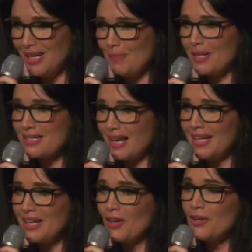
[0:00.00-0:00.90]
because I
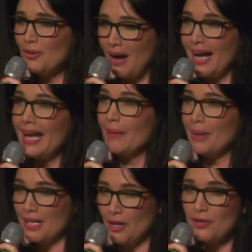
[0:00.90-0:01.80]
know who I am, I
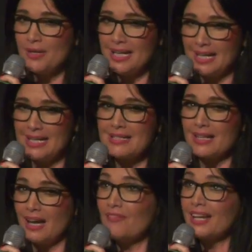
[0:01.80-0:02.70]
know who He is,
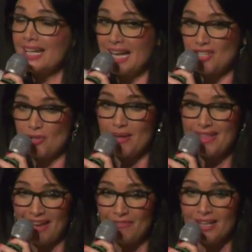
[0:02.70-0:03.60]
and I have a connection with
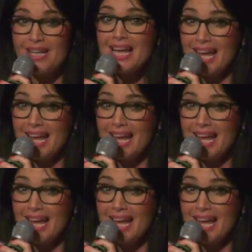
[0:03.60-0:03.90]
heaven.